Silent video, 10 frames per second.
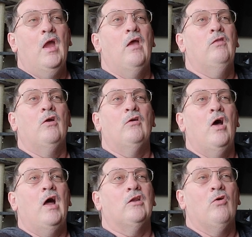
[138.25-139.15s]
And they're
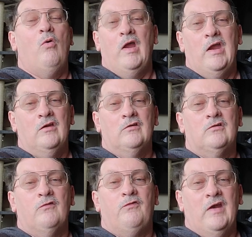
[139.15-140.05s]
not going
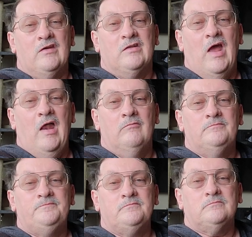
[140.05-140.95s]
to fix that
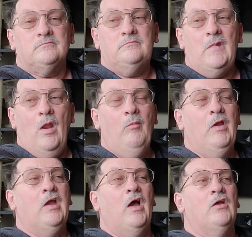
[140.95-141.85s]

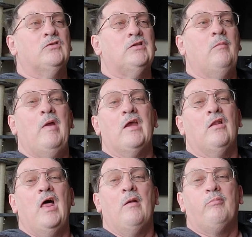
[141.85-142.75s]
because they make a
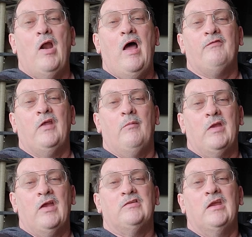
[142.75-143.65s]
lot of profit, I'm
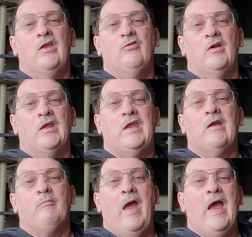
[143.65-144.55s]
guessing, either in a
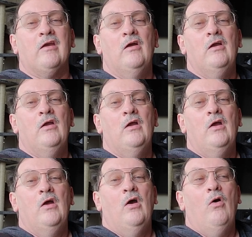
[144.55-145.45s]
kickback
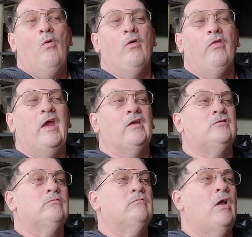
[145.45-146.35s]
or
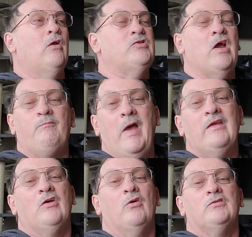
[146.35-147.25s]
this. Now, Jeff
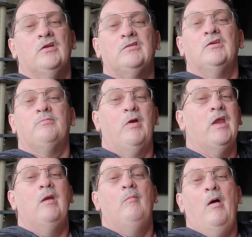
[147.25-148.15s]
Bezos, let's just
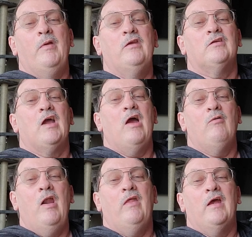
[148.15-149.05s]
bring him up. He's the guy
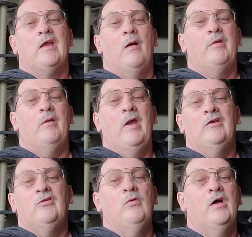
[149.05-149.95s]
running that company. He
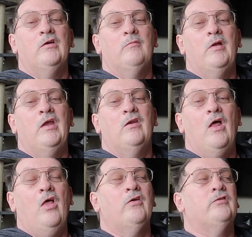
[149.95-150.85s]
made $200 billion
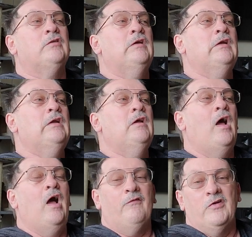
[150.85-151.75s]

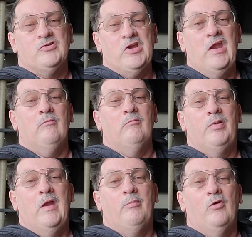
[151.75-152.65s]
off of cheating
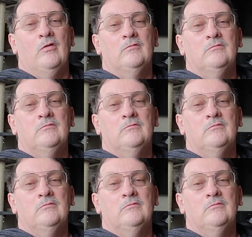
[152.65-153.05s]
people.